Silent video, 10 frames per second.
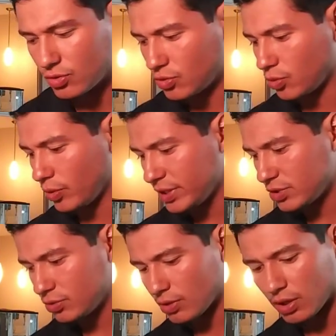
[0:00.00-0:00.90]

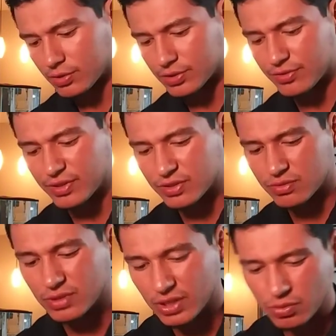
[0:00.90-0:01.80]
$22 for this
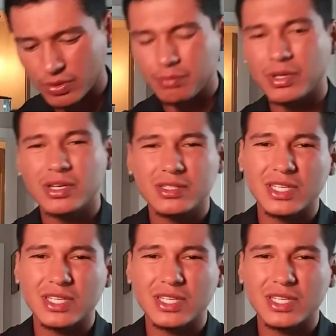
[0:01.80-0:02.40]
one, like 20 bucks,